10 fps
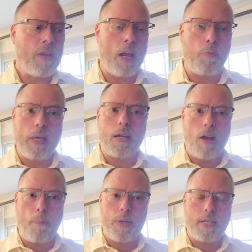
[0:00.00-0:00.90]
And we get
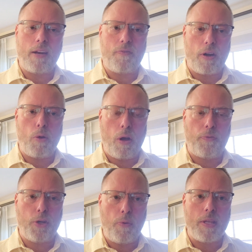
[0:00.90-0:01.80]
compensated very well
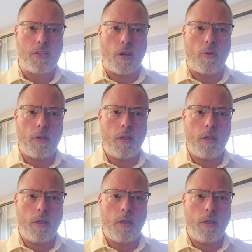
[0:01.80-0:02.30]
for doing so.